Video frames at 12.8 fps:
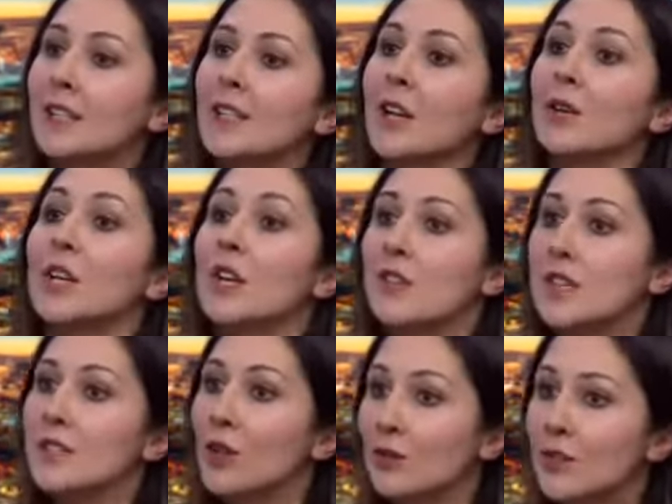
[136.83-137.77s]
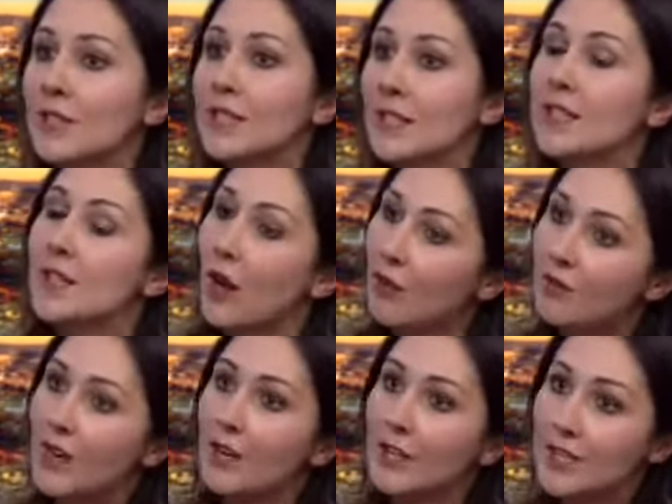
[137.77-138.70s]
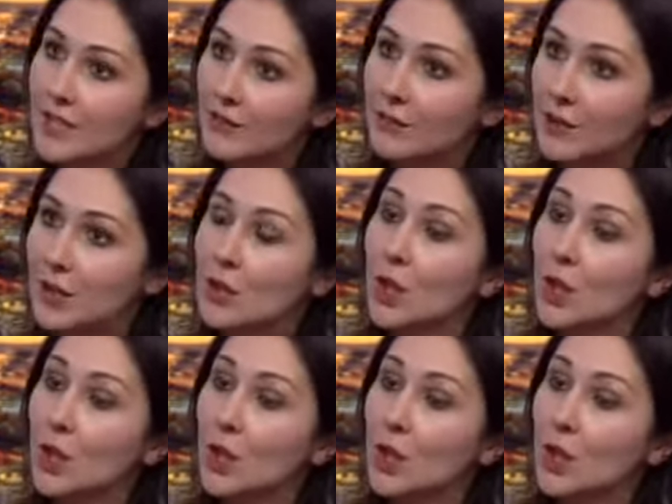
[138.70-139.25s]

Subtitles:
You know, these offices are very different.